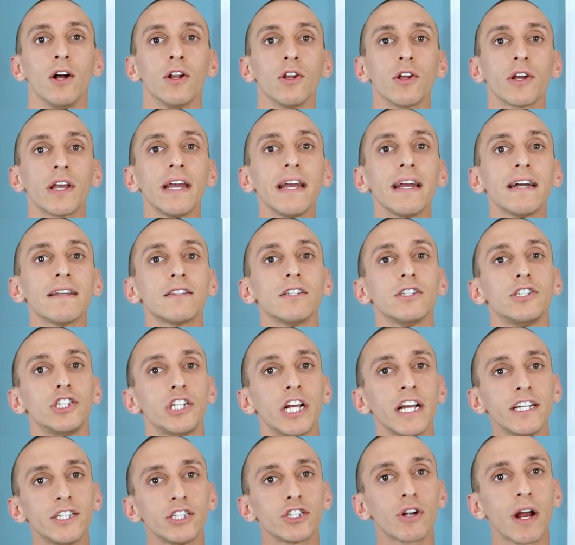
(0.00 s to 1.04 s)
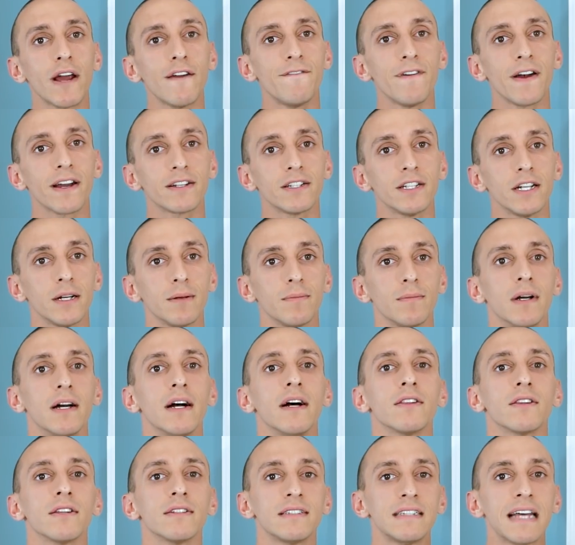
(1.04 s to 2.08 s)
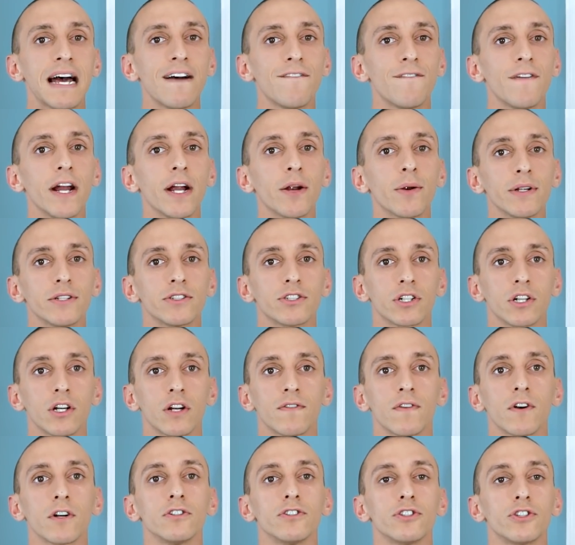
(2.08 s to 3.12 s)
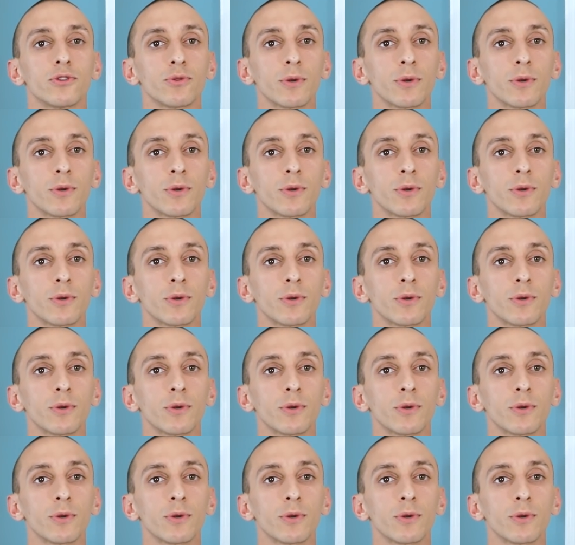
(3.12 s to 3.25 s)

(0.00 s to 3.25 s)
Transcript: Looking at the Chase trifecta, the Sapphire Reserve earns